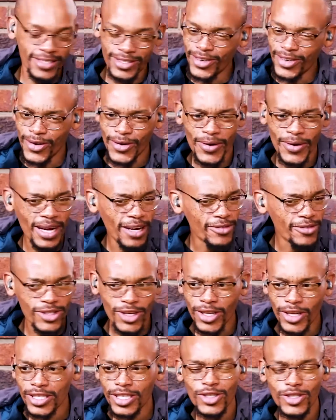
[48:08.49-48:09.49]
I've
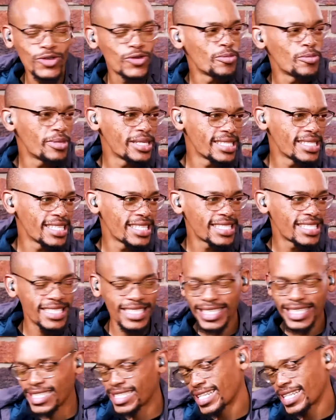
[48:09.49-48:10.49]
started new
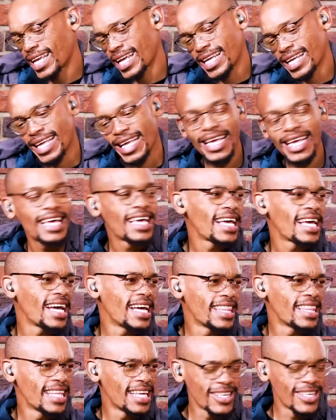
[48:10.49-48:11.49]
businesses,
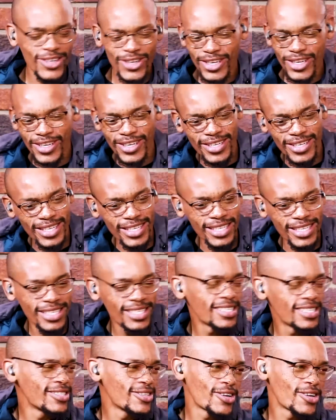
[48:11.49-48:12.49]
and then
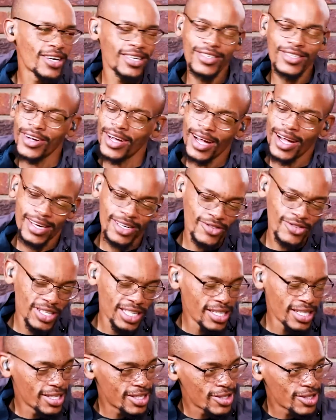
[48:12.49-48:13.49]
you can't really
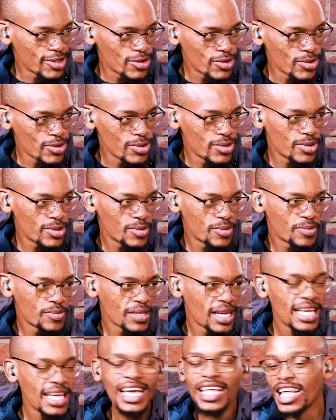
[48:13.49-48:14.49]
listen to,
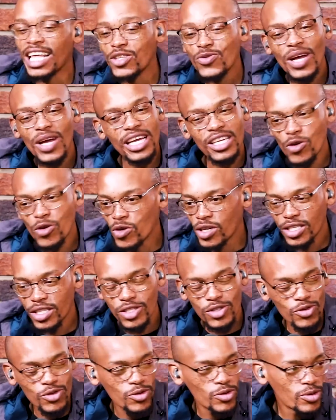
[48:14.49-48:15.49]
and that's why I don't listen
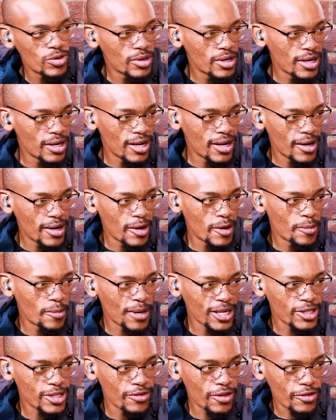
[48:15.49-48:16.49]
to
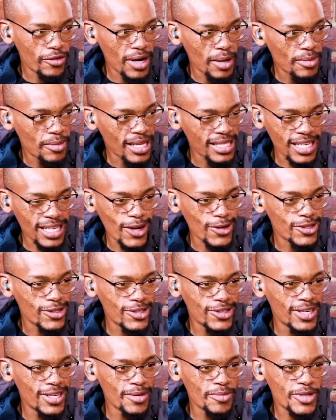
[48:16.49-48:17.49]
much of the rap that's out
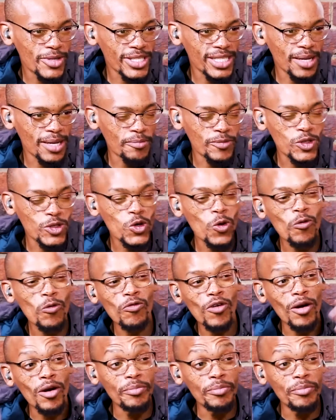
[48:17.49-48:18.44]
today, because I'm so far